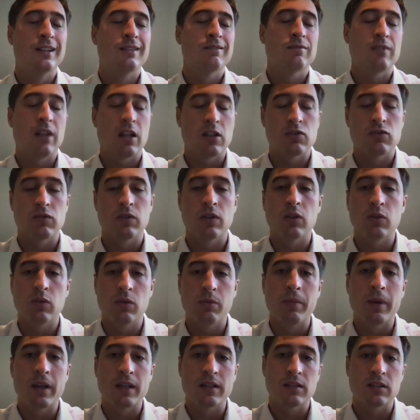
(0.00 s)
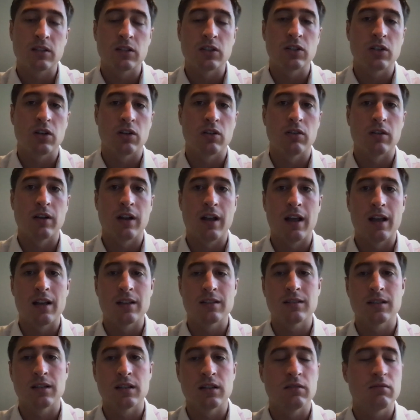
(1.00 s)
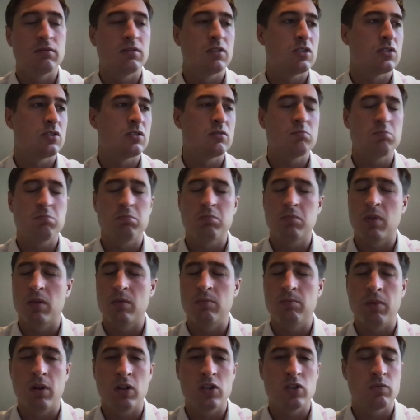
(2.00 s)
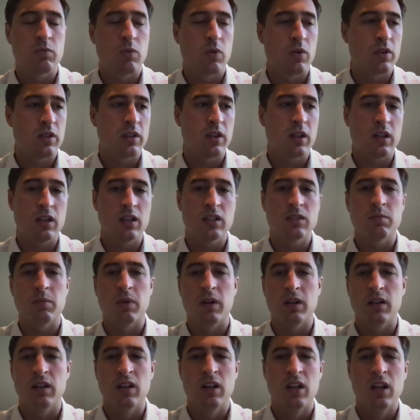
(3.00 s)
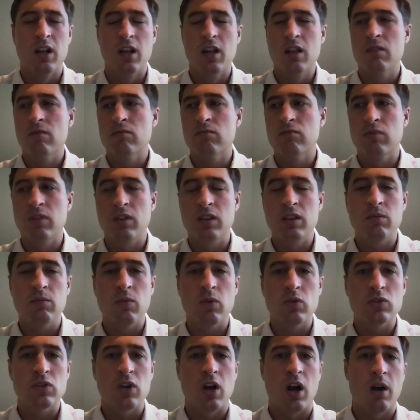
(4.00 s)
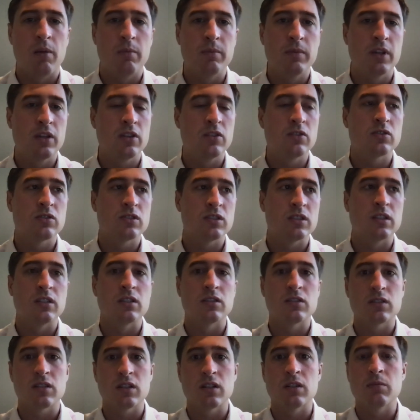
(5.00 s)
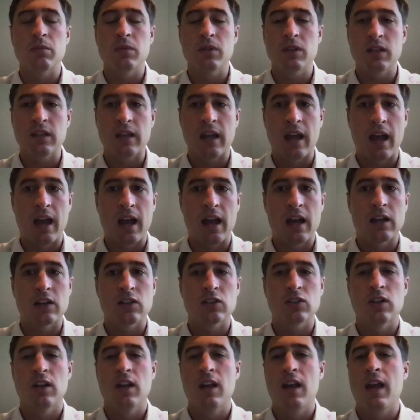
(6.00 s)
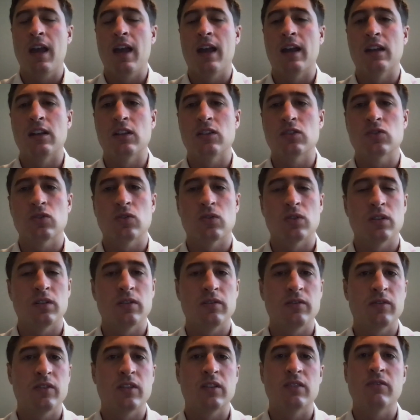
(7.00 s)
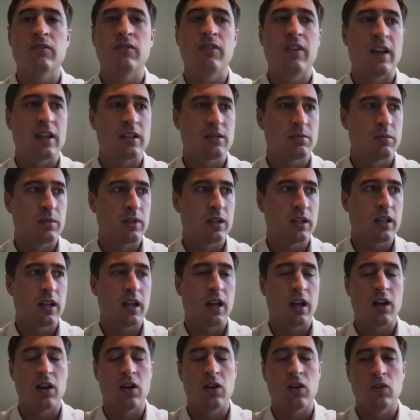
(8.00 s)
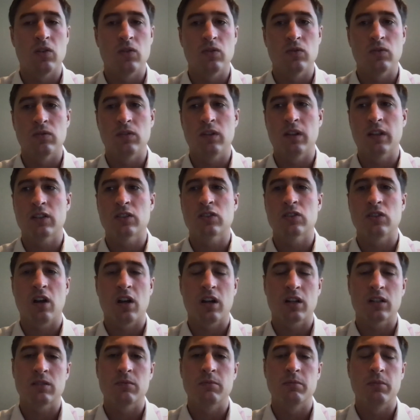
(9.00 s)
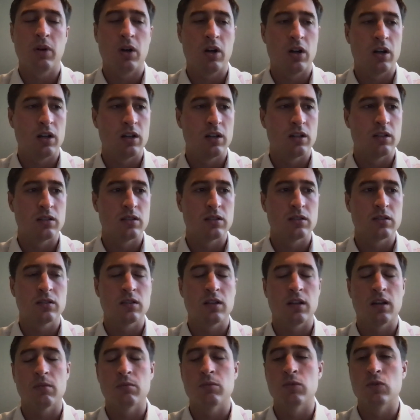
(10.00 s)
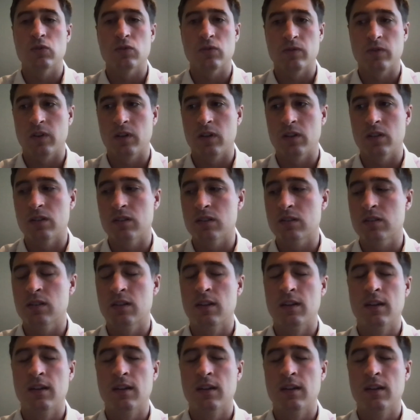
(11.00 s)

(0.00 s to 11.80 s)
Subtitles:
That's really what makes it a current asset. There's a bunch more things, but really the most common that you'll see is going to be cash, any sort of investment account like stocks and bonds, mutual funds.